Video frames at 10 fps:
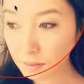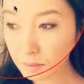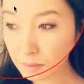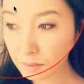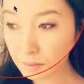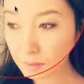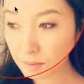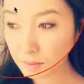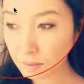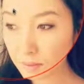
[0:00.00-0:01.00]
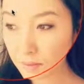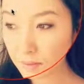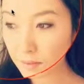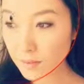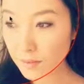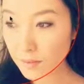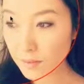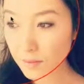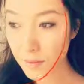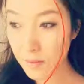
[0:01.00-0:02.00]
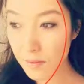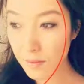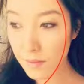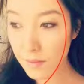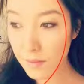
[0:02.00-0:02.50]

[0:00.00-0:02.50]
or the entire blog post. That's totally up to you. But